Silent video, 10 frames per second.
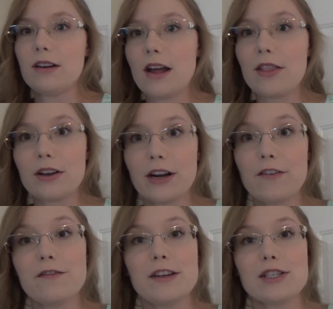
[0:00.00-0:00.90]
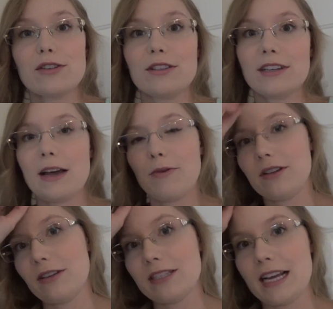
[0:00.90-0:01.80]
another official look at what
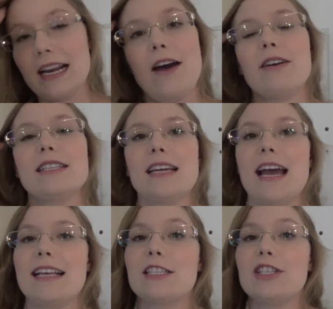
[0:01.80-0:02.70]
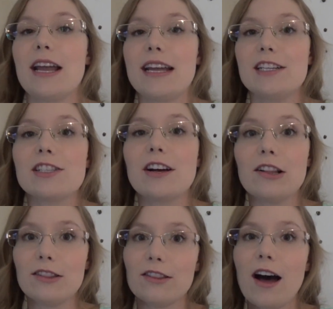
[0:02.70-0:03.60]
it looks like now because it has changed
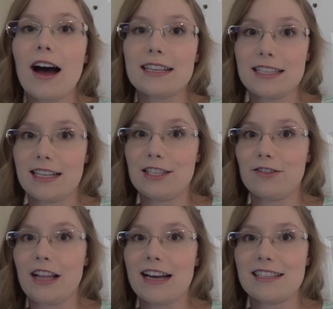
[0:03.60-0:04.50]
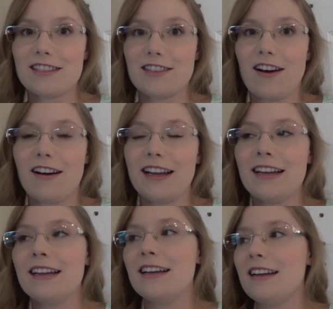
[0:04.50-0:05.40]
a lot since you last saw it.
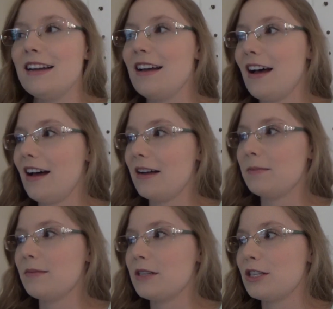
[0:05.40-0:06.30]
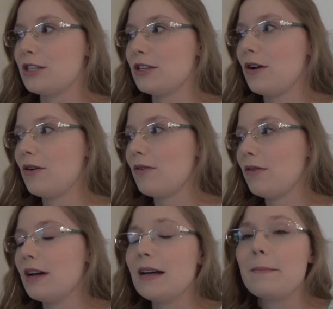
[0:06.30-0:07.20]
Um,
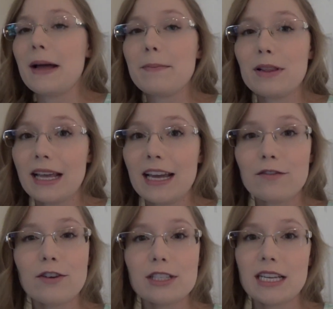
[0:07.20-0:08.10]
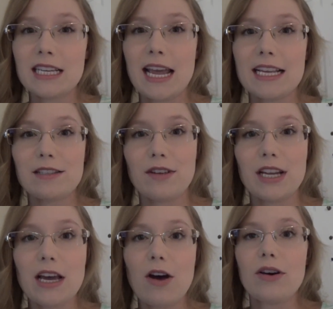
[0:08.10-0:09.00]
so my plan for today's
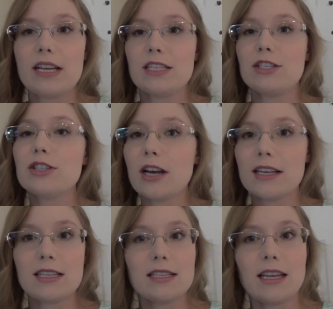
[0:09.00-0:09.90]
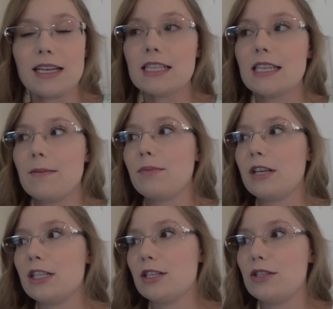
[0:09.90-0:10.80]
video is just like
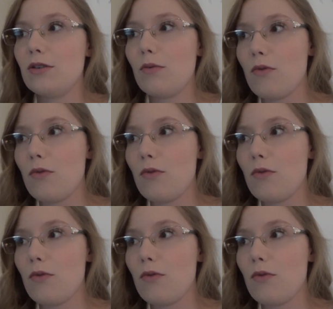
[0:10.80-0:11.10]
simply to do a